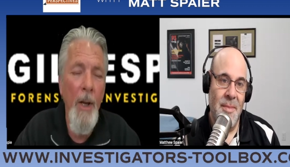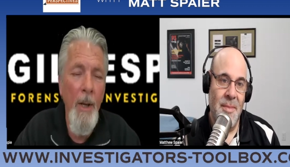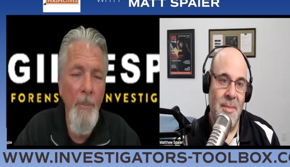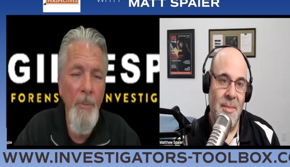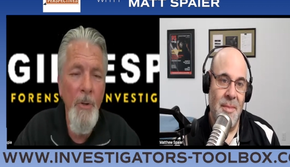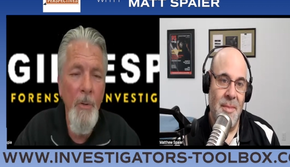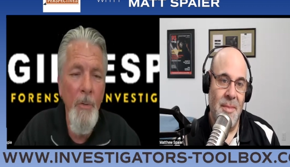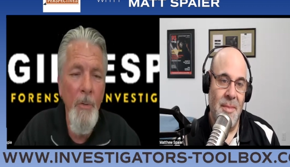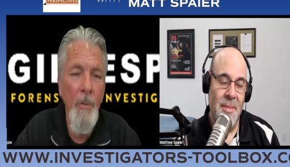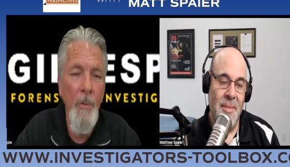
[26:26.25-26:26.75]

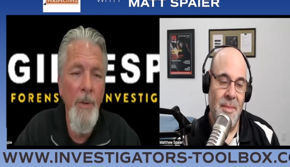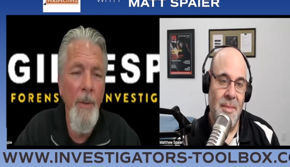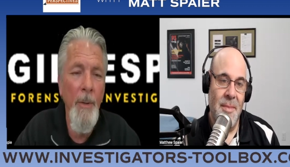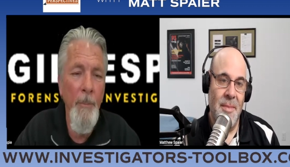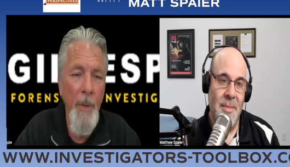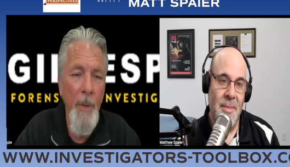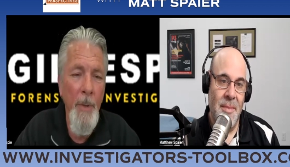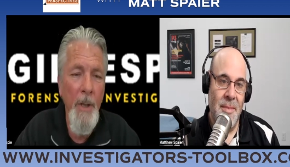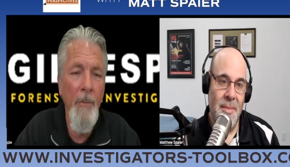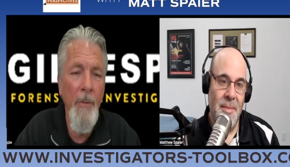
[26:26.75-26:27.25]
Speaker 1: obstacle that
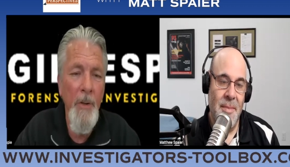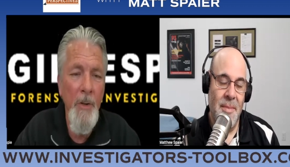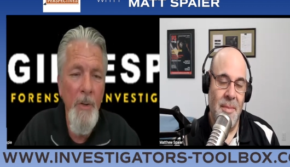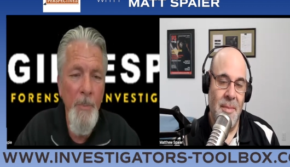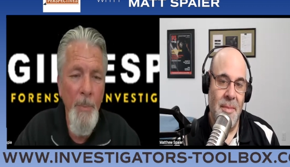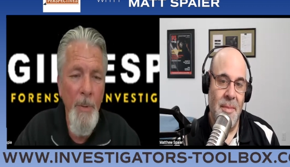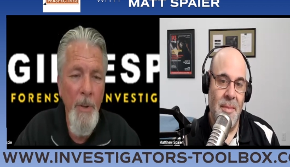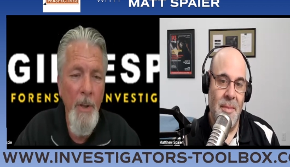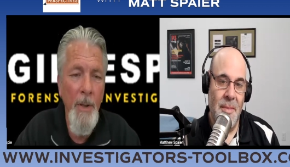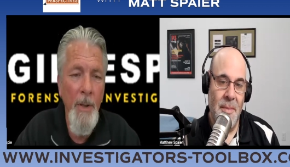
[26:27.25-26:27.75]
many of us
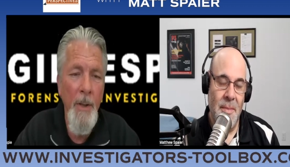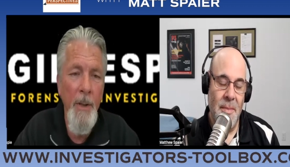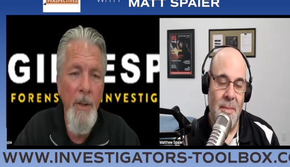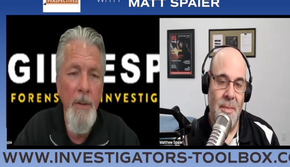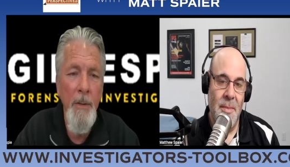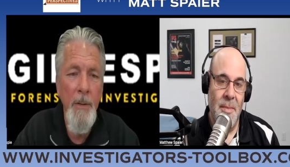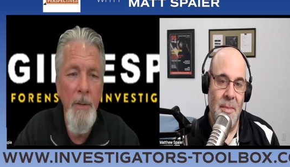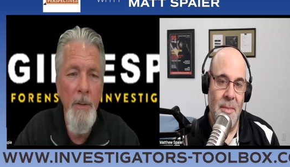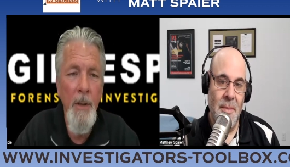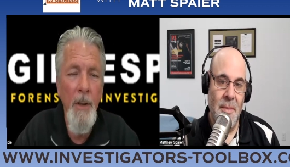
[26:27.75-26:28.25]

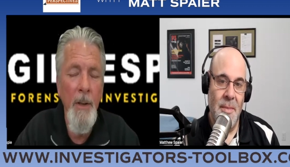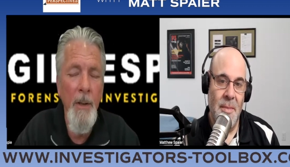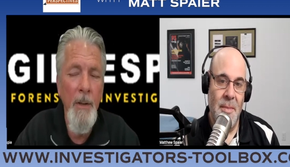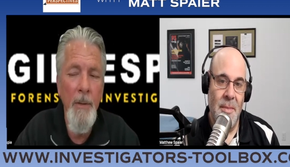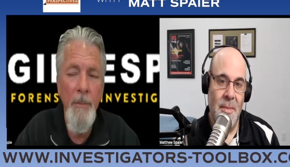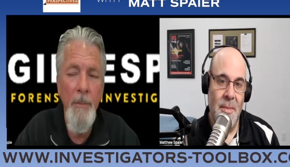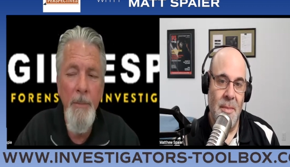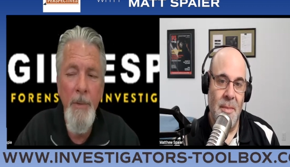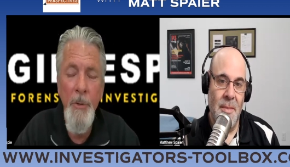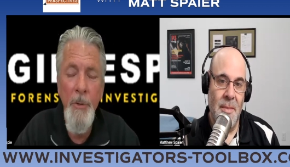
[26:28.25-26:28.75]
play
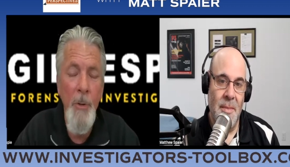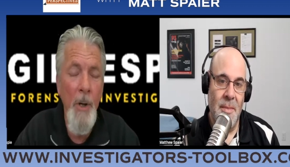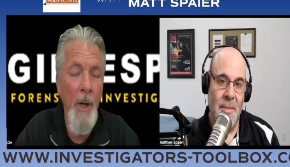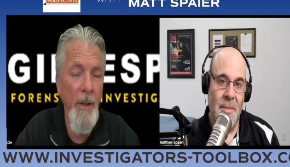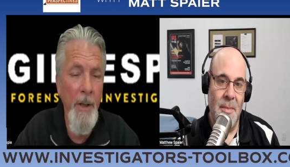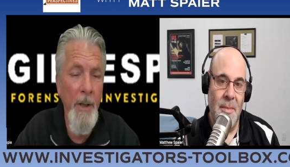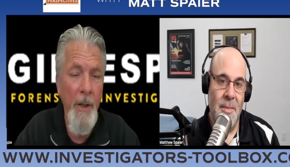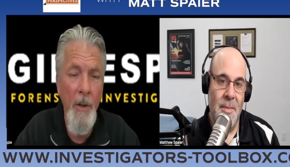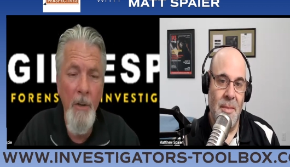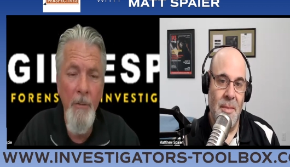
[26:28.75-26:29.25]
uh, in trying
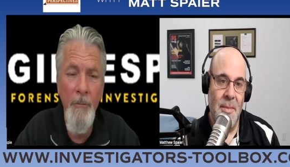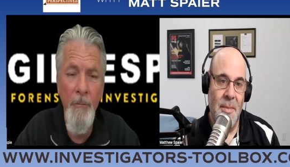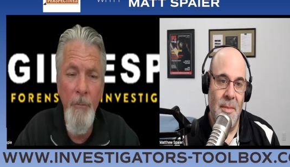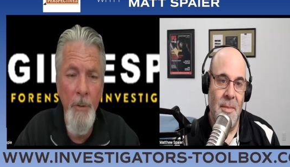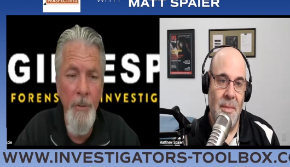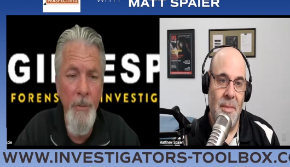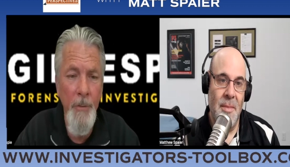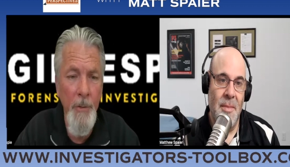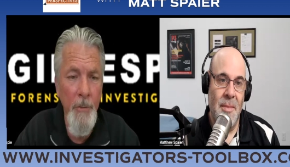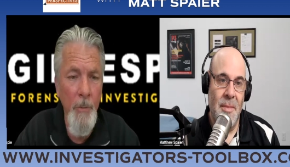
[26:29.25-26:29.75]
to get our
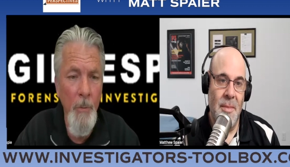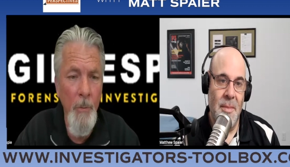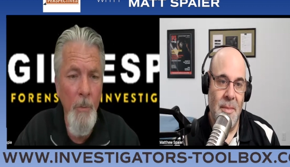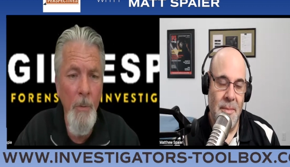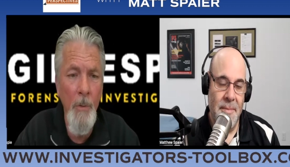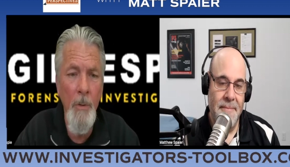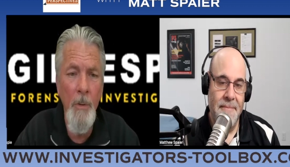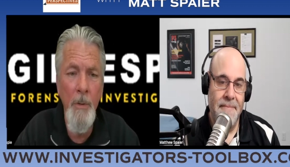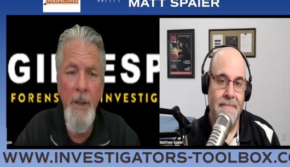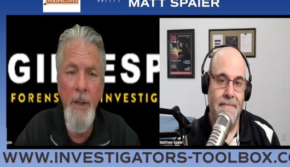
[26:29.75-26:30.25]
foot in the
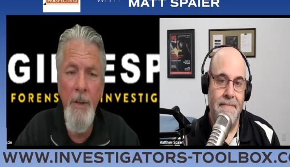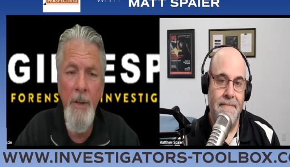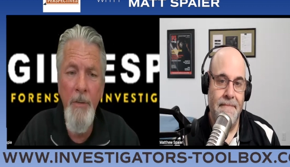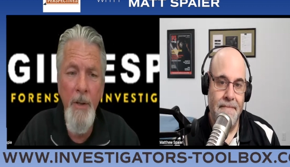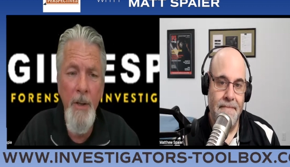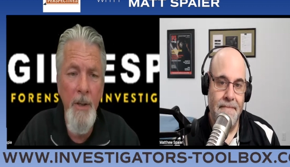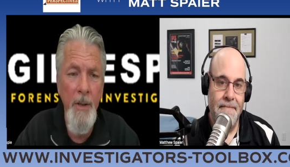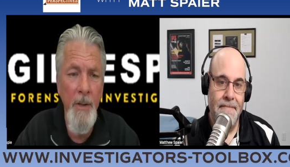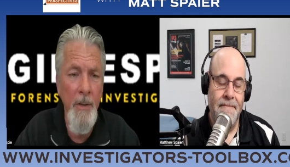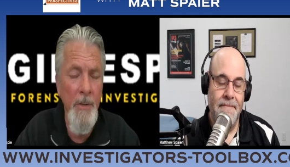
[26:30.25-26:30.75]
door, get
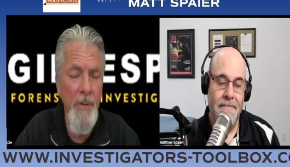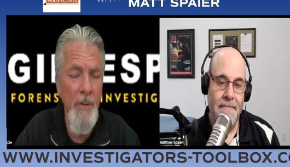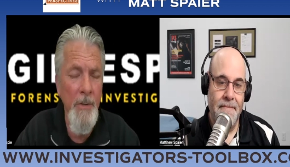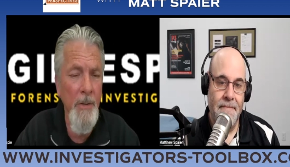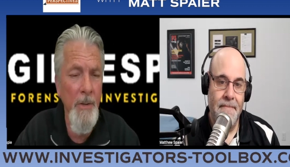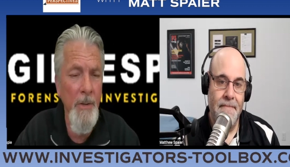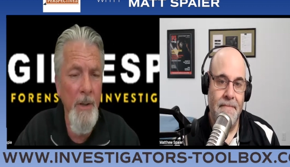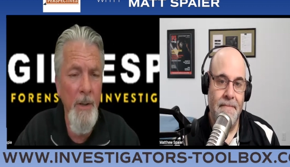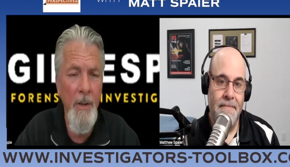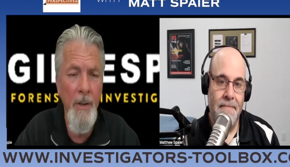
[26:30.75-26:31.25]

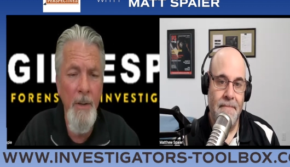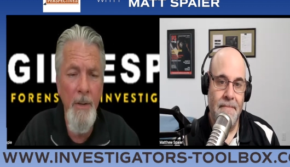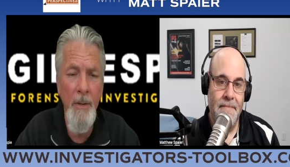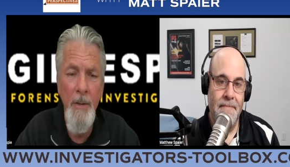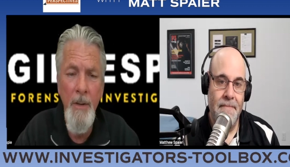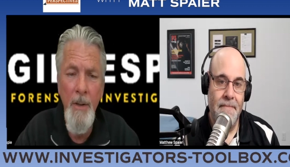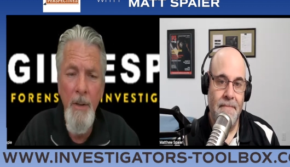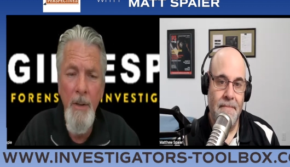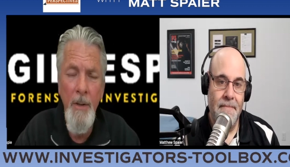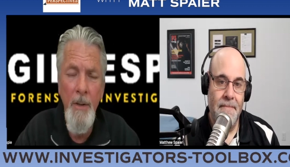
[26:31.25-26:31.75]
things uh,
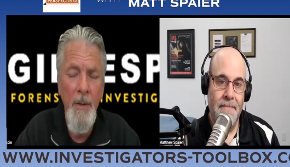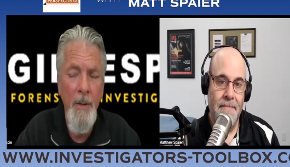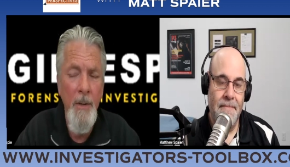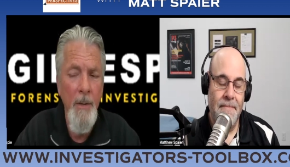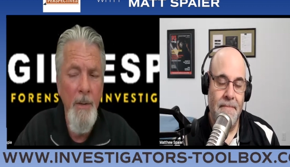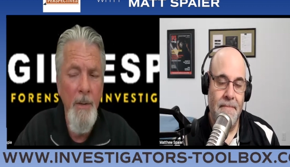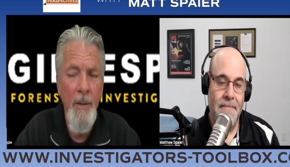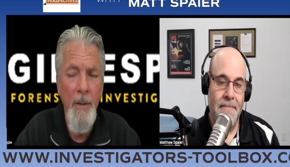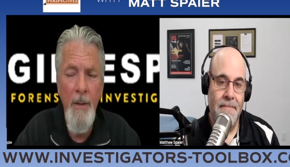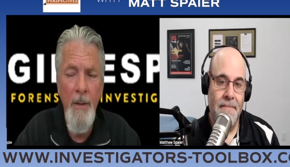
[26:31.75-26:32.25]

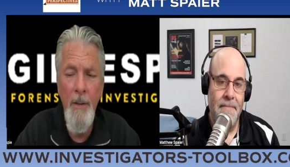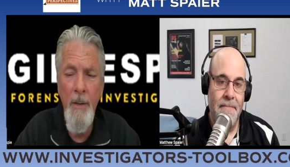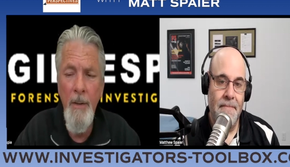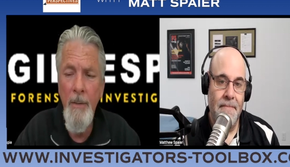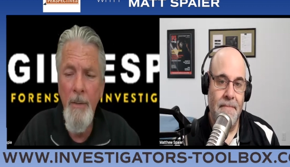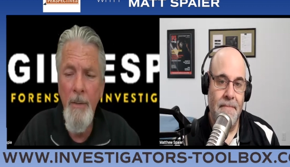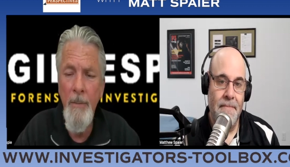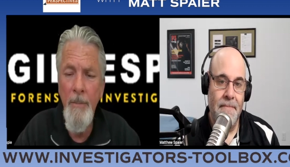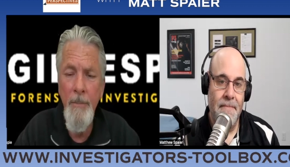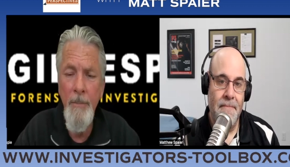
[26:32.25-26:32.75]

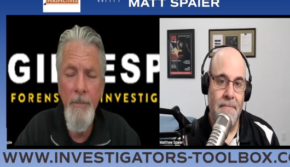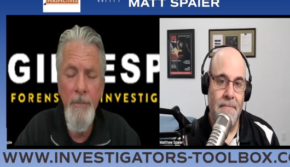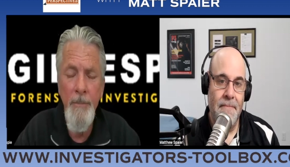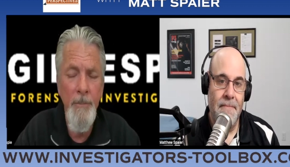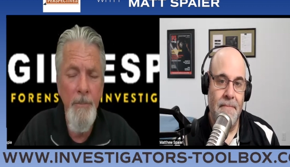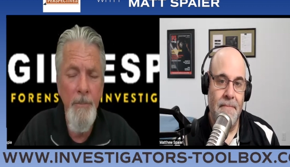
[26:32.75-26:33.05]
uh,